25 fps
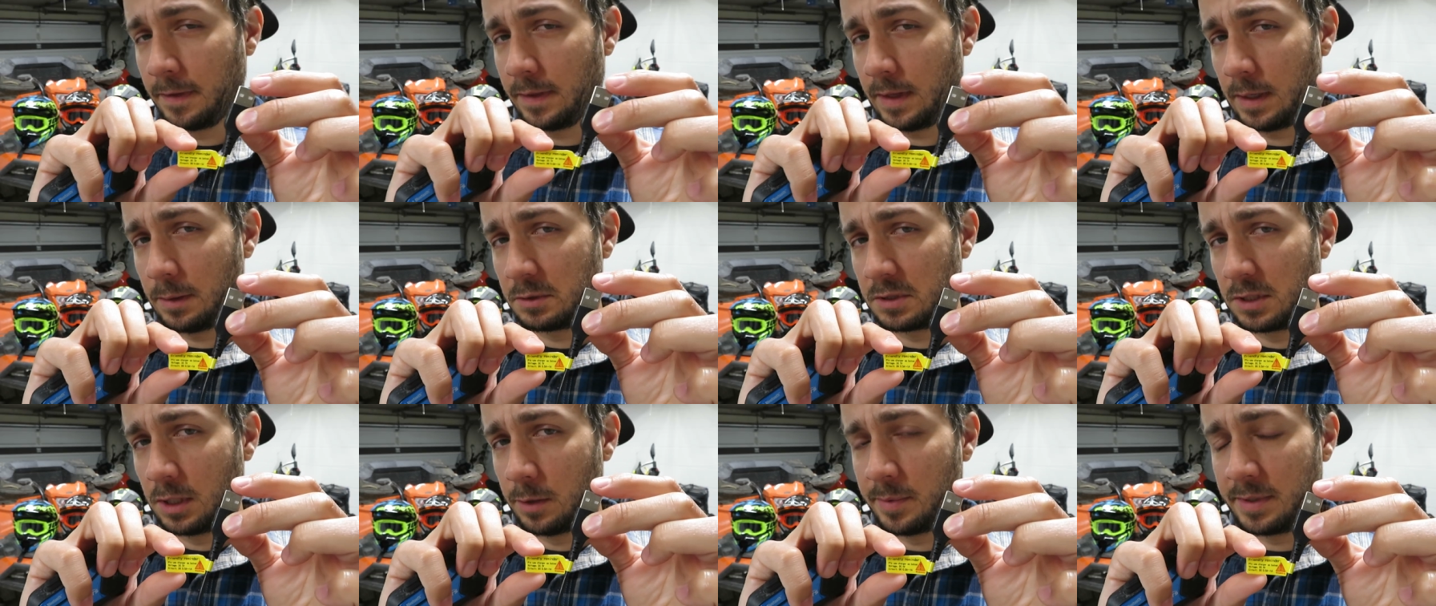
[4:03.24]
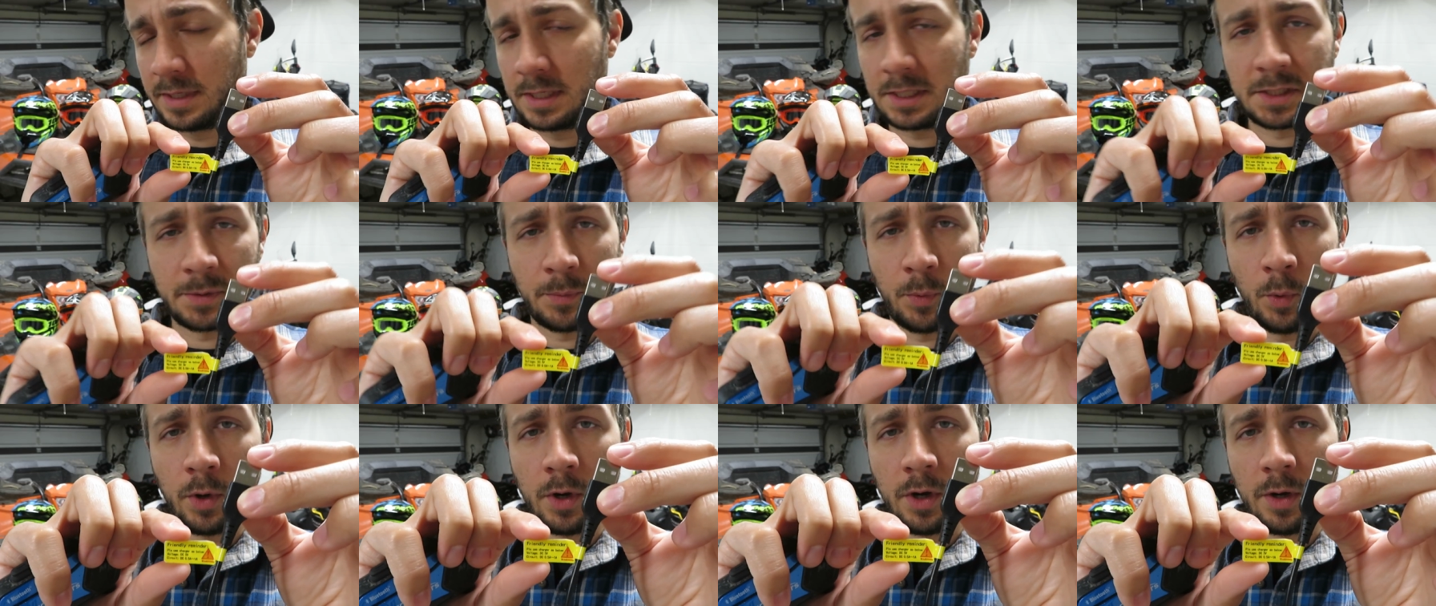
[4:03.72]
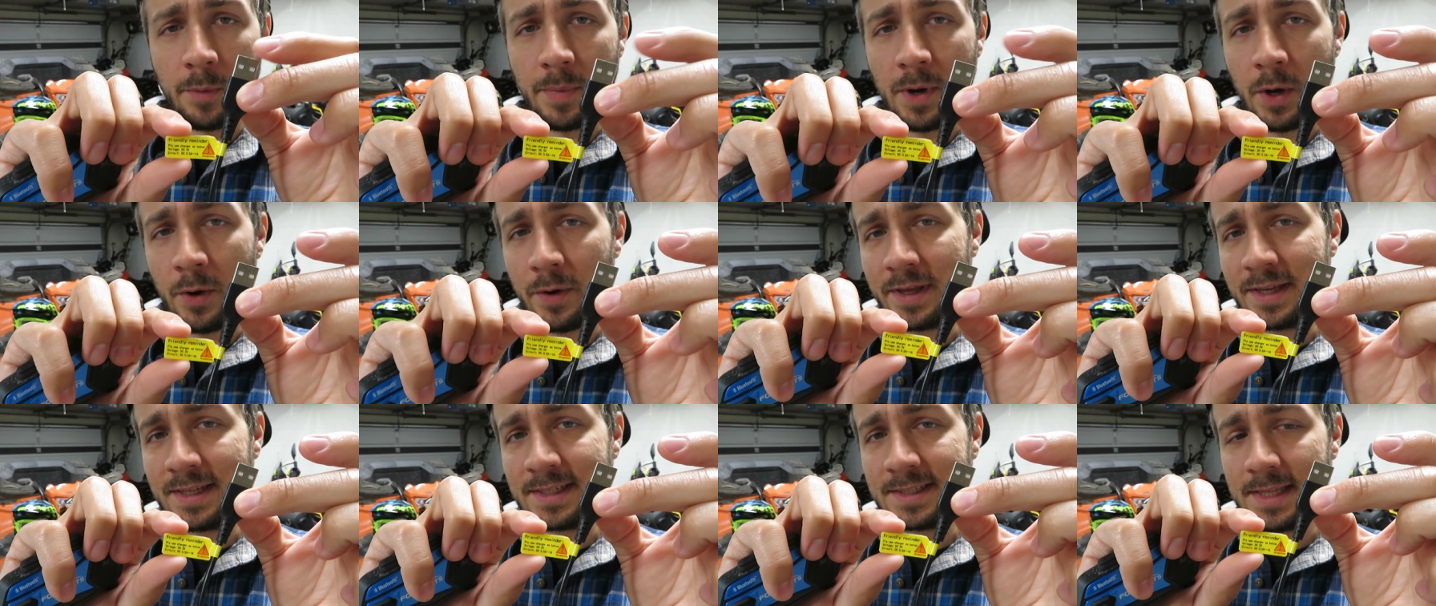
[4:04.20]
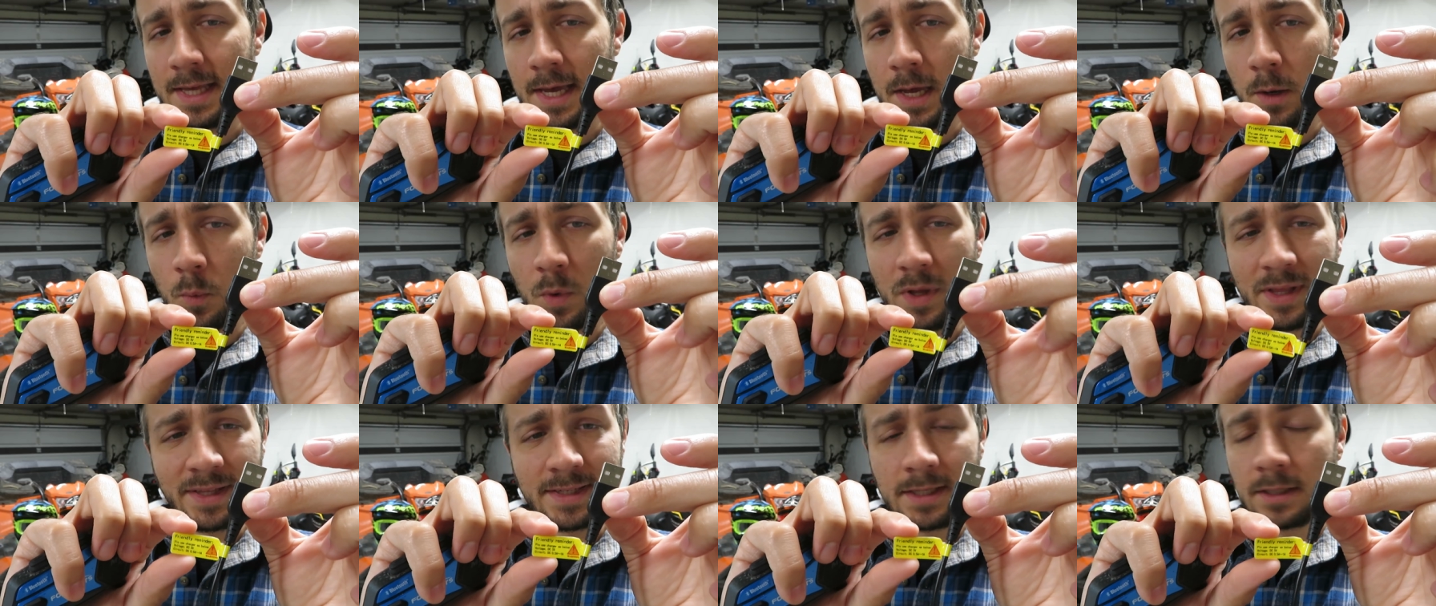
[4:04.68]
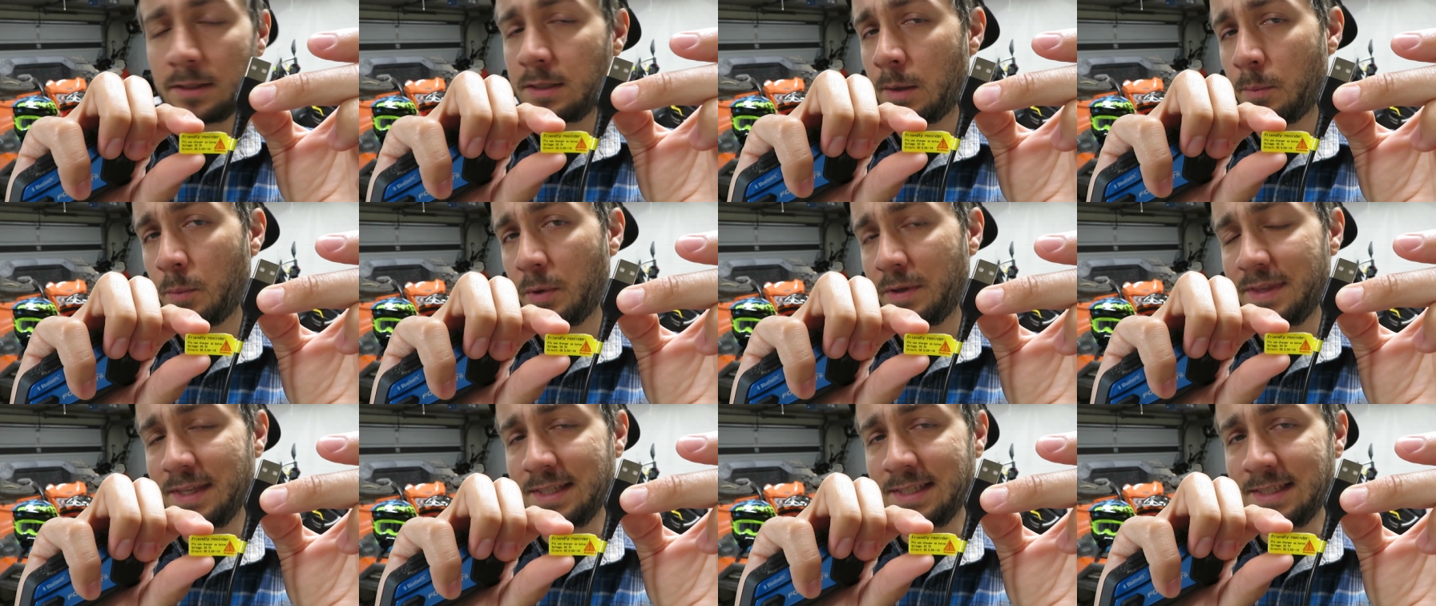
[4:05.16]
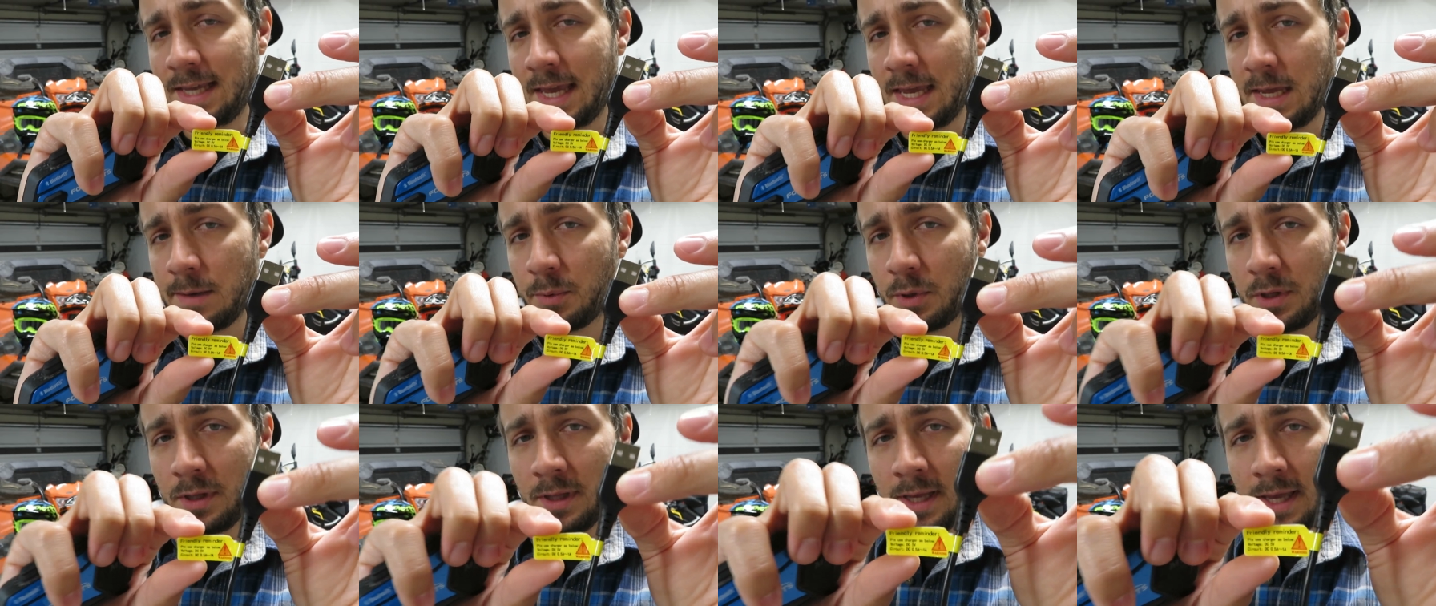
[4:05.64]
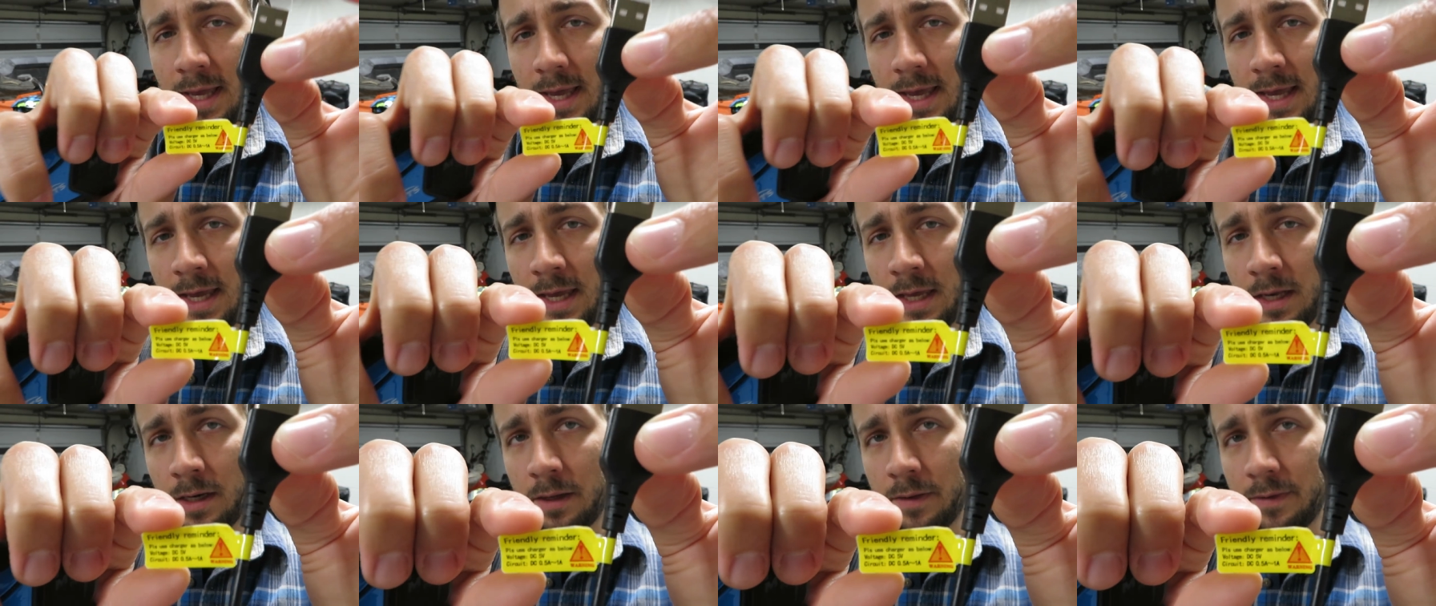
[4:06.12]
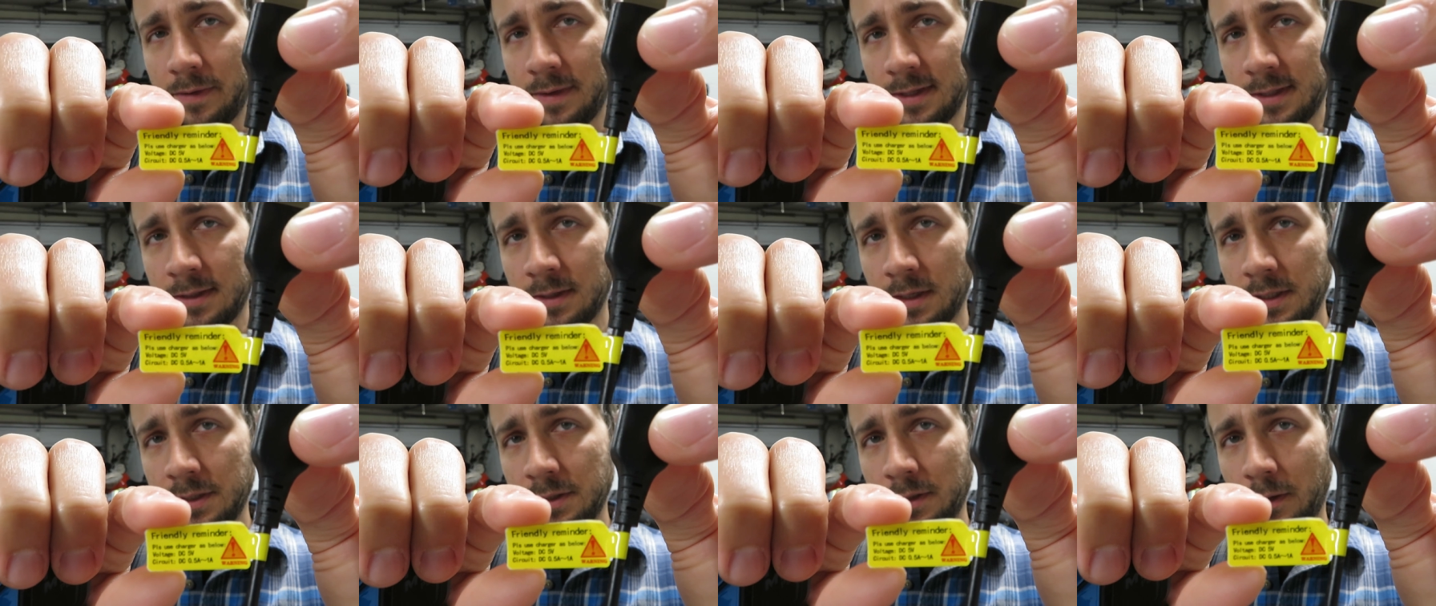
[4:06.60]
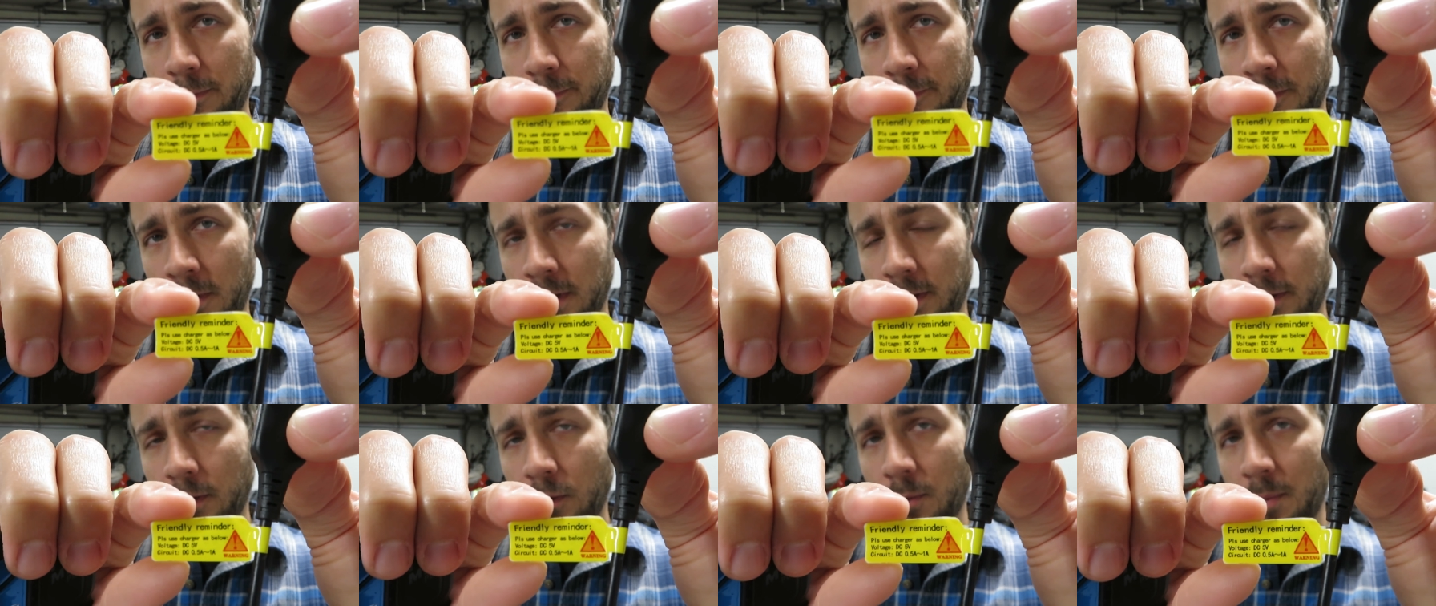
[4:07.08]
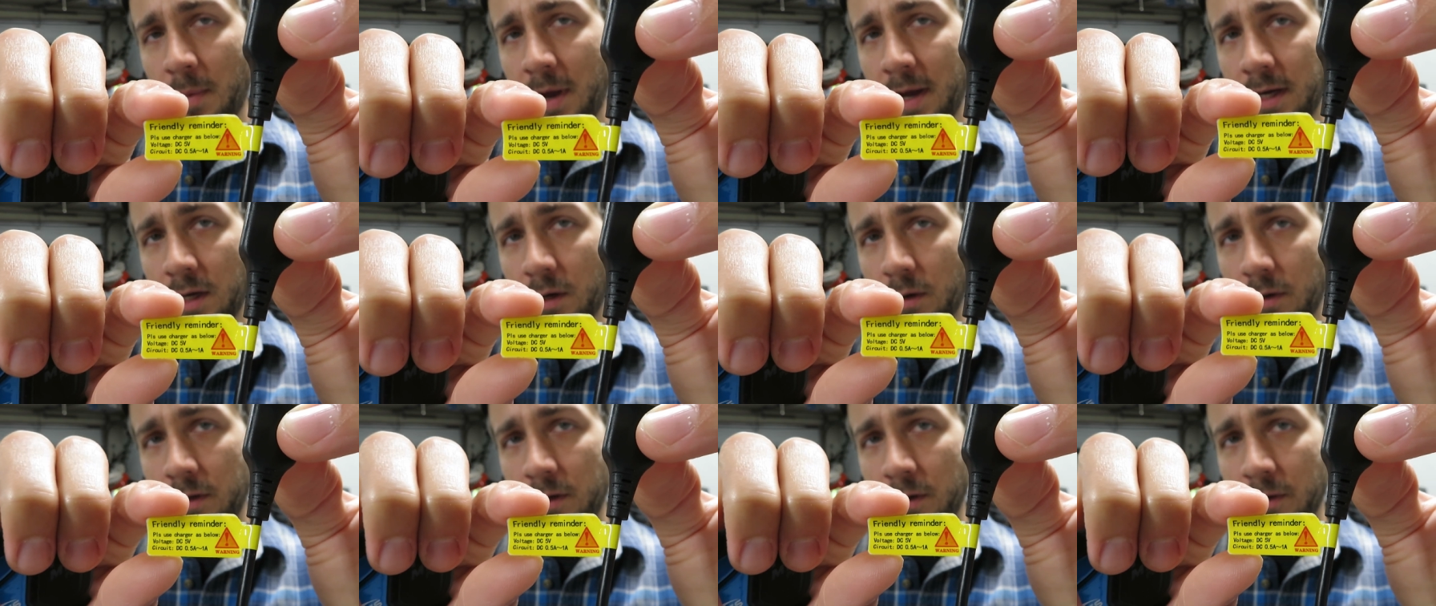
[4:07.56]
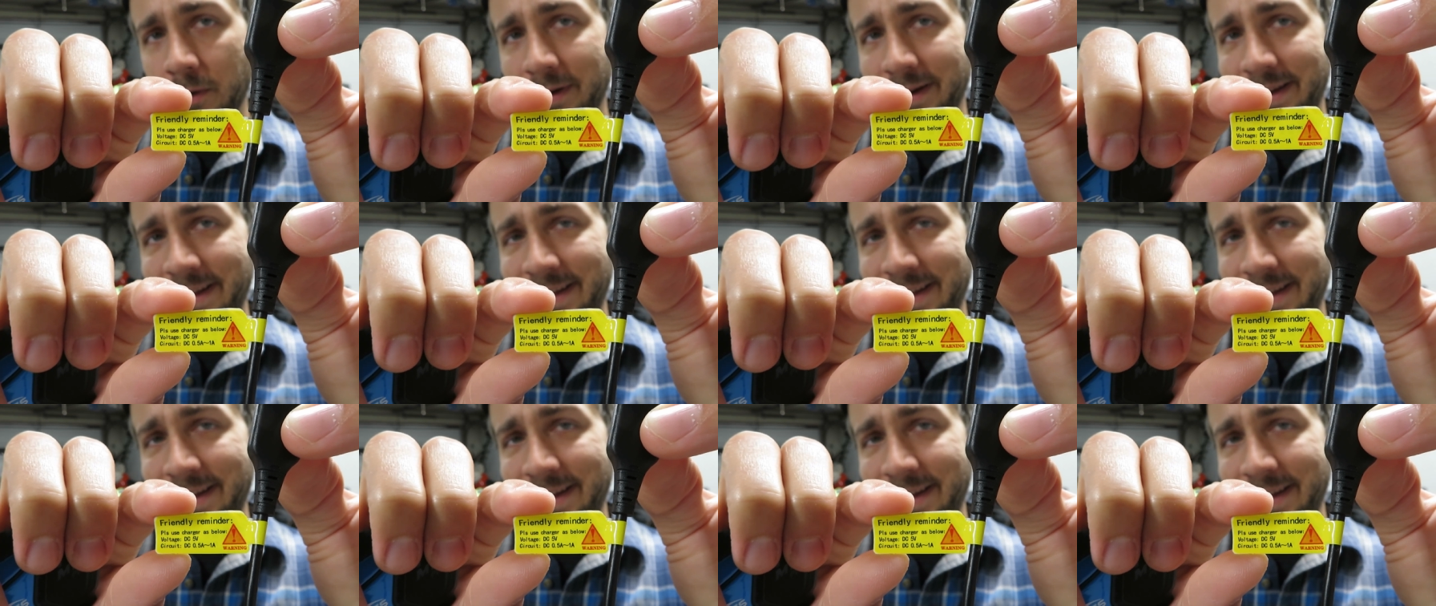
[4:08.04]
thing that I was a little bit disappointed about is that while it did come with this cable and this nice little friendly reminder here,